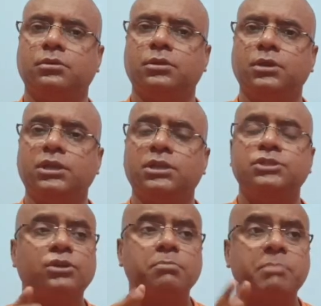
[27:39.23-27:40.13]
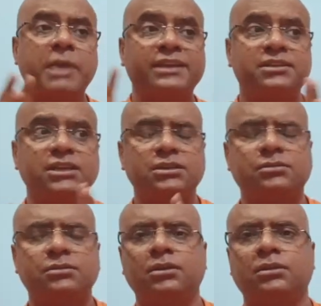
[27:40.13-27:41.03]
It is not a backdated
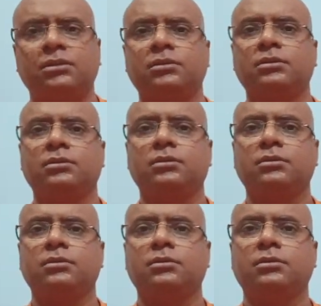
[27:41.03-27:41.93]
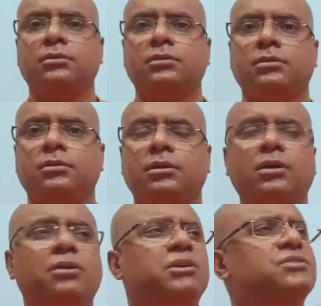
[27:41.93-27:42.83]
thing.
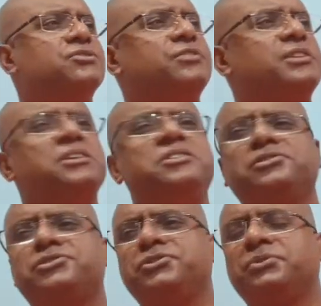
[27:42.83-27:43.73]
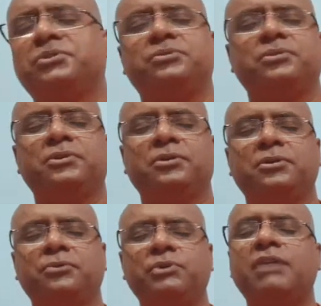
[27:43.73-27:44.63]
Oh, he is religious.
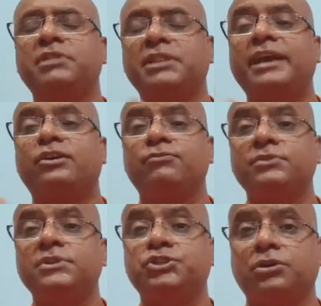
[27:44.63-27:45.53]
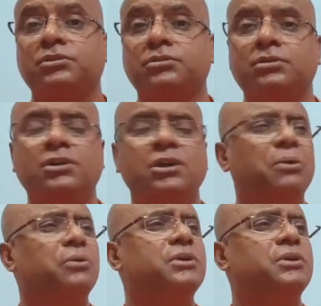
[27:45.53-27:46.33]
We have a knack of this short. Oh, he is